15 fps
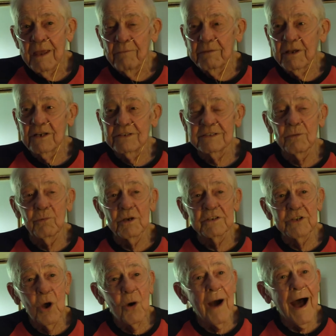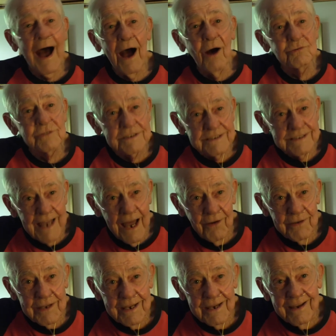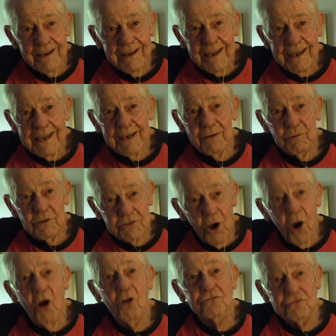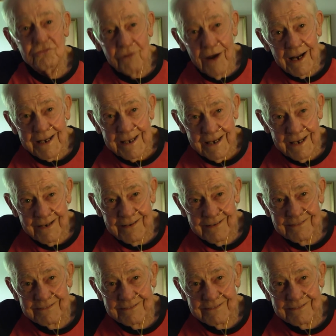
because there was no houses down here. It was all trucking.